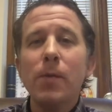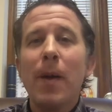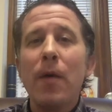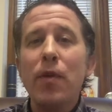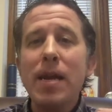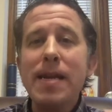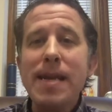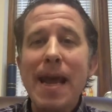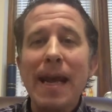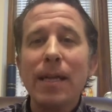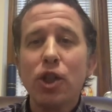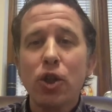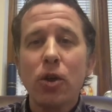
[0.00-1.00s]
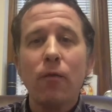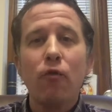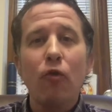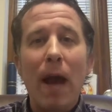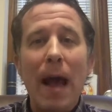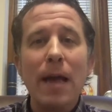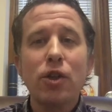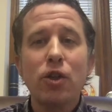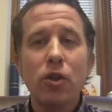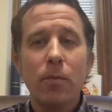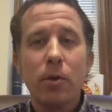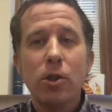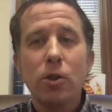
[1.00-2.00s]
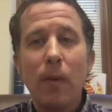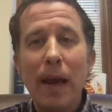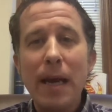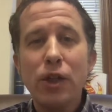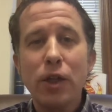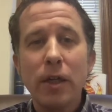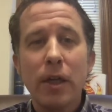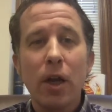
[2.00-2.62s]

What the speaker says: about the nature of rational persuasion